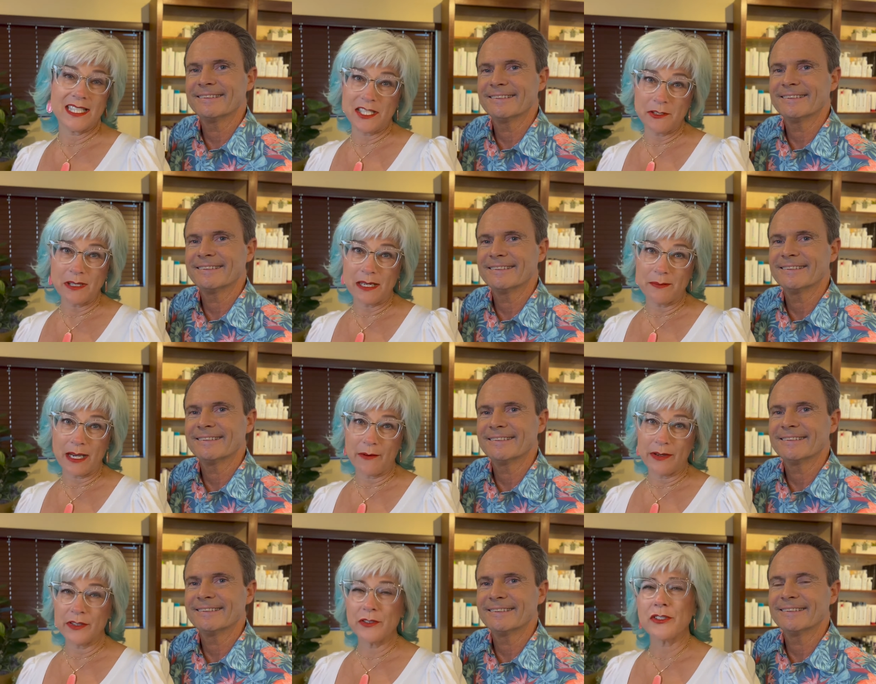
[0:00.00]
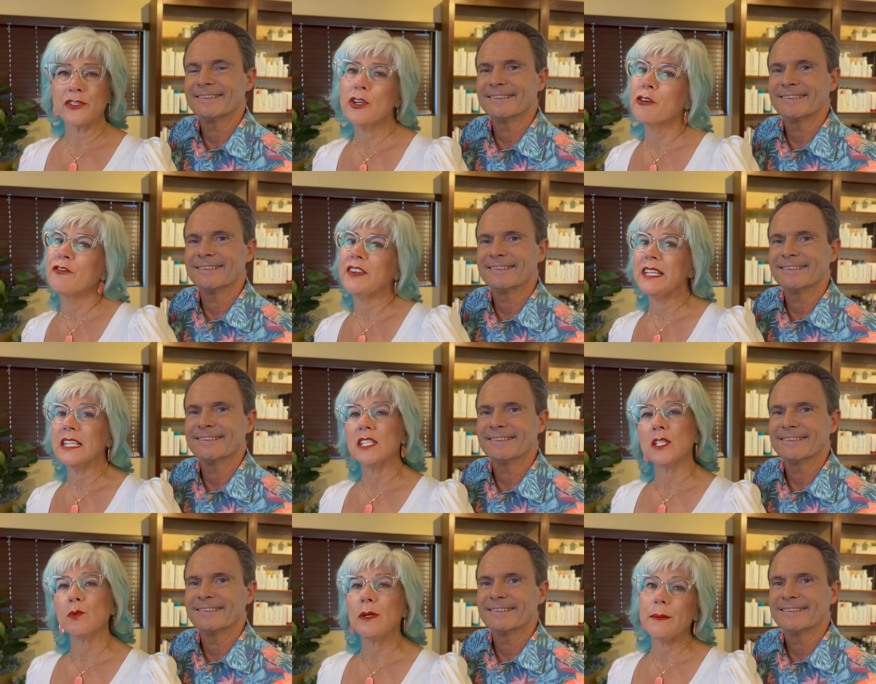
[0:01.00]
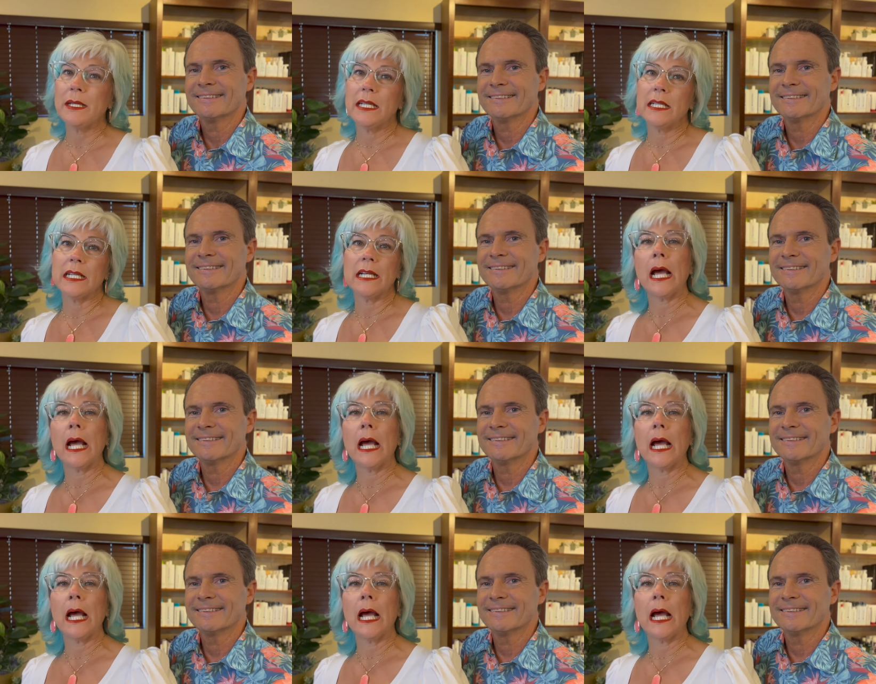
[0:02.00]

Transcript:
Speaker 1: do on Maui. There's surfing and swimming and